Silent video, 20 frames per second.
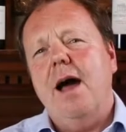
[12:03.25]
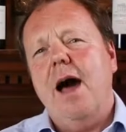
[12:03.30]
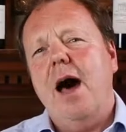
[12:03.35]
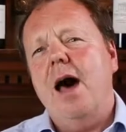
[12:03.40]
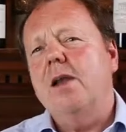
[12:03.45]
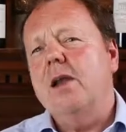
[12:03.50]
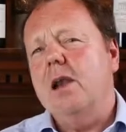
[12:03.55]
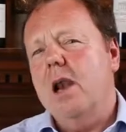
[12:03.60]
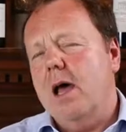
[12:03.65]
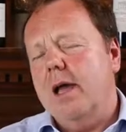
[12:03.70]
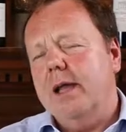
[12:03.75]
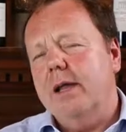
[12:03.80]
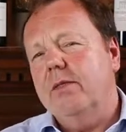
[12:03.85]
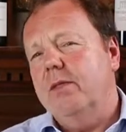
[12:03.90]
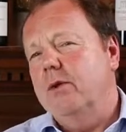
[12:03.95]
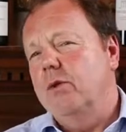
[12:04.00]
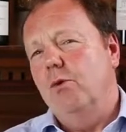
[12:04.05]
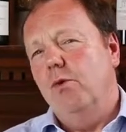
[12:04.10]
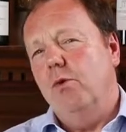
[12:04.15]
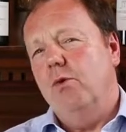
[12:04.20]
Unlike
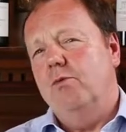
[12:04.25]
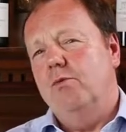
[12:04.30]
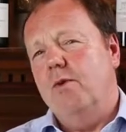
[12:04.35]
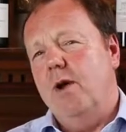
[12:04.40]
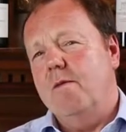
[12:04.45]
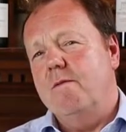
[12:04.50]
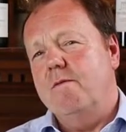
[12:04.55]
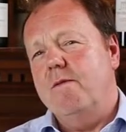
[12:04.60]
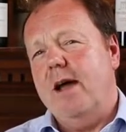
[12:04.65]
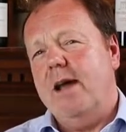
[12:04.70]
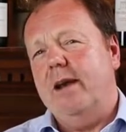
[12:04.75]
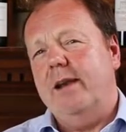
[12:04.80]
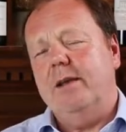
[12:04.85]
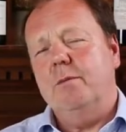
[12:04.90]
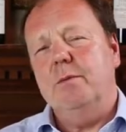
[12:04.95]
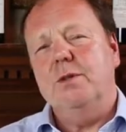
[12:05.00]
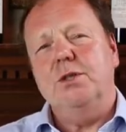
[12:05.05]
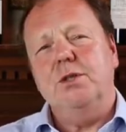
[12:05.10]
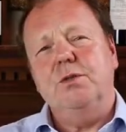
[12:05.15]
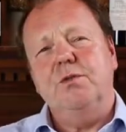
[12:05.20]
the northern Rhone Valley,
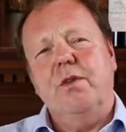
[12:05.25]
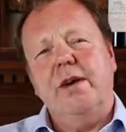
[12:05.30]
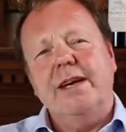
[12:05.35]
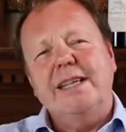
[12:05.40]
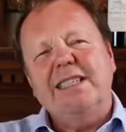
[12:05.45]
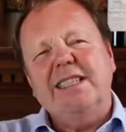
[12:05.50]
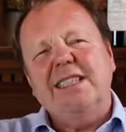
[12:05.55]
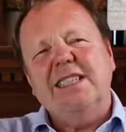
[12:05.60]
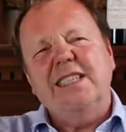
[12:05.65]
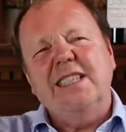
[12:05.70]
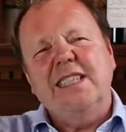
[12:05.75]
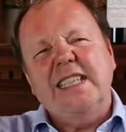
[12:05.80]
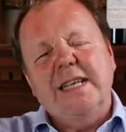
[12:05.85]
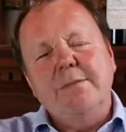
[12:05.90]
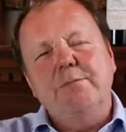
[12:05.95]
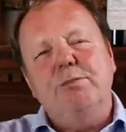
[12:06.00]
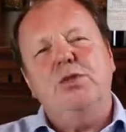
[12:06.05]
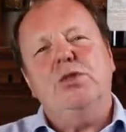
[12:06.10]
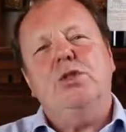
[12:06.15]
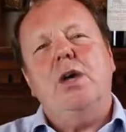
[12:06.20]
which is very
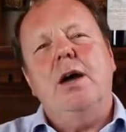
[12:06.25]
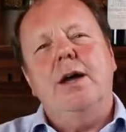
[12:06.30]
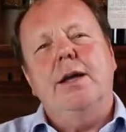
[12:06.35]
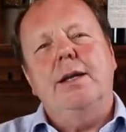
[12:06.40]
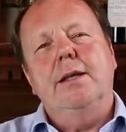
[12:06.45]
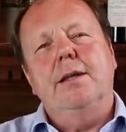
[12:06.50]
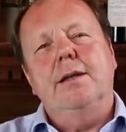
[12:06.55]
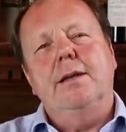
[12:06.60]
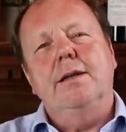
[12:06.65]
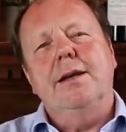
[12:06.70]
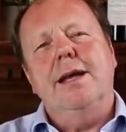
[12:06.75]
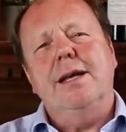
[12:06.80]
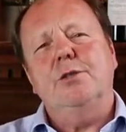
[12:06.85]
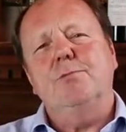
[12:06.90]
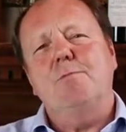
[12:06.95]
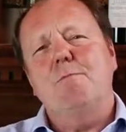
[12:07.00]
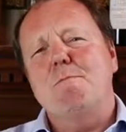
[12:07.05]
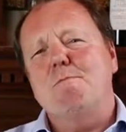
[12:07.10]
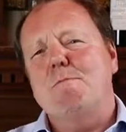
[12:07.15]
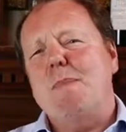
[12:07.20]
steep-sided and has
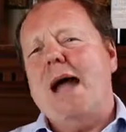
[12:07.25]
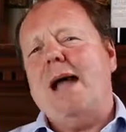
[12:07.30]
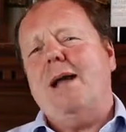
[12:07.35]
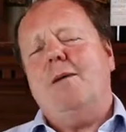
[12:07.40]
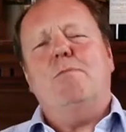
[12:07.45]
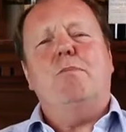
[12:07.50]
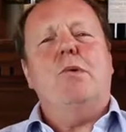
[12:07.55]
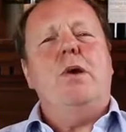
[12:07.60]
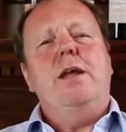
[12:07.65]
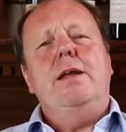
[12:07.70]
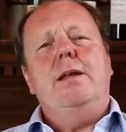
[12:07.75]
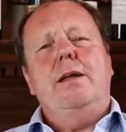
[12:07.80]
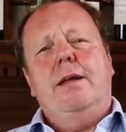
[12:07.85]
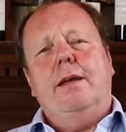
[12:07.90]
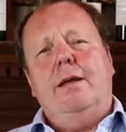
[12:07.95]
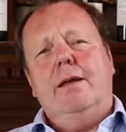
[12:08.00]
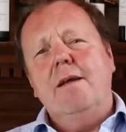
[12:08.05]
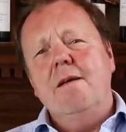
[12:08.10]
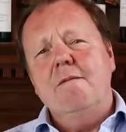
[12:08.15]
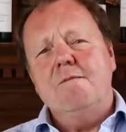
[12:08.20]

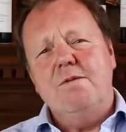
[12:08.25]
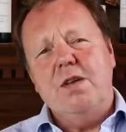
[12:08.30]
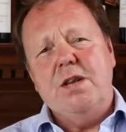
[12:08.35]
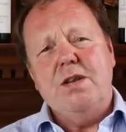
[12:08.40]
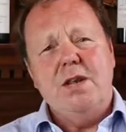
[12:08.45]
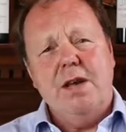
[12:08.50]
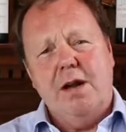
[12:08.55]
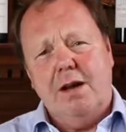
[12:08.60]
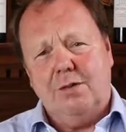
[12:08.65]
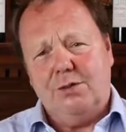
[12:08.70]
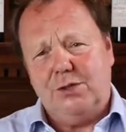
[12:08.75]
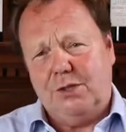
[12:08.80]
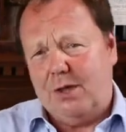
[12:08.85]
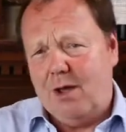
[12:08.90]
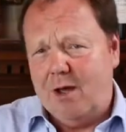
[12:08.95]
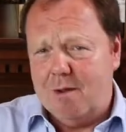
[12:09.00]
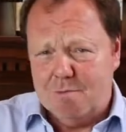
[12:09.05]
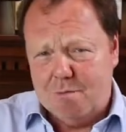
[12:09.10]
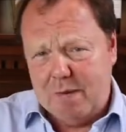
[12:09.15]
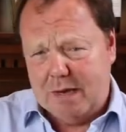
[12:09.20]
back-breaking vineyards to
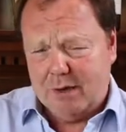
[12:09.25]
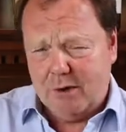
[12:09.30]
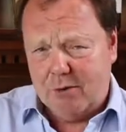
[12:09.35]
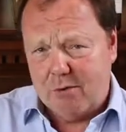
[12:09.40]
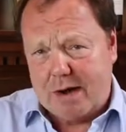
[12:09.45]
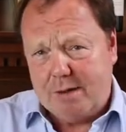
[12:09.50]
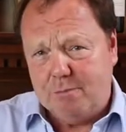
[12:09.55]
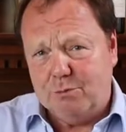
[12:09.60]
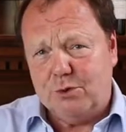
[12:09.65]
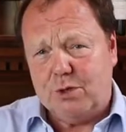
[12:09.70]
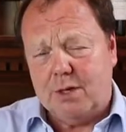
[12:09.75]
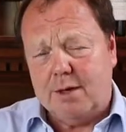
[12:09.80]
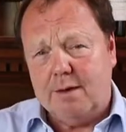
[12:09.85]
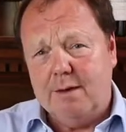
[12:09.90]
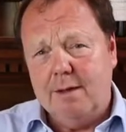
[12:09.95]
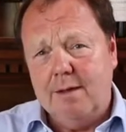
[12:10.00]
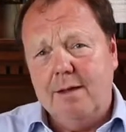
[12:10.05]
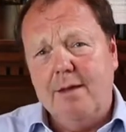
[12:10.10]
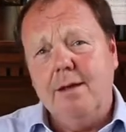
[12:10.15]
go and pick grapes in,